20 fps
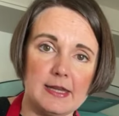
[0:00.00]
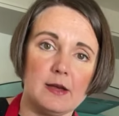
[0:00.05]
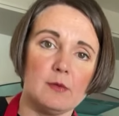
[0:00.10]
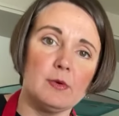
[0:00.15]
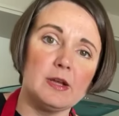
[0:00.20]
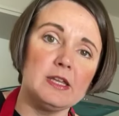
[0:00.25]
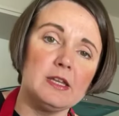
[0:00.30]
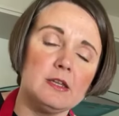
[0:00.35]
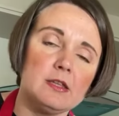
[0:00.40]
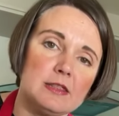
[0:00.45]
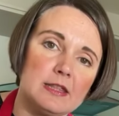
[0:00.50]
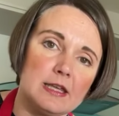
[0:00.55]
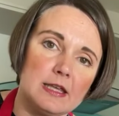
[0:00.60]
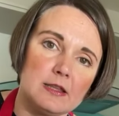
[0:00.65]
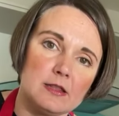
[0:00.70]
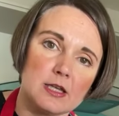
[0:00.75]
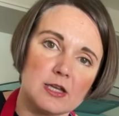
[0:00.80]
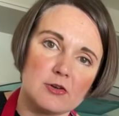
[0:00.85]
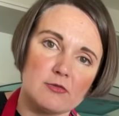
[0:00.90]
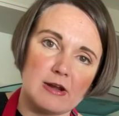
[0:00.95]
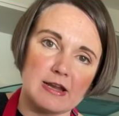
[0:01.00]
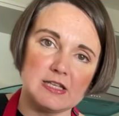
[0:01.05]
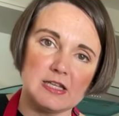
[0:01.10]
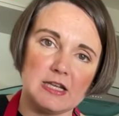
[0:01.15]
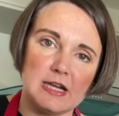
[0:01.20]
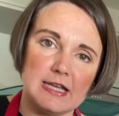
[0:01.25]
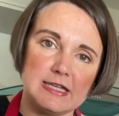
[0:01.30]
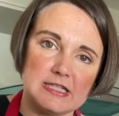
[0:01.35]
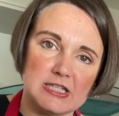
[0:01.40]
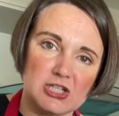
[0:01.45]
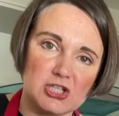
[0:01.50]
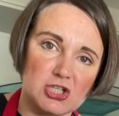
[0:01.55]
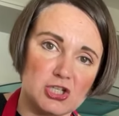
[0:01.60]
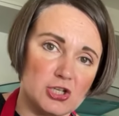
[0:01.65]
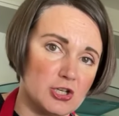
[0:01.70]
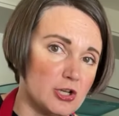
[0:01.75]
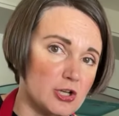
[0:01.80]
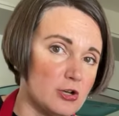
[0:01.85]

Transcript: Now, when you think that granulated sugar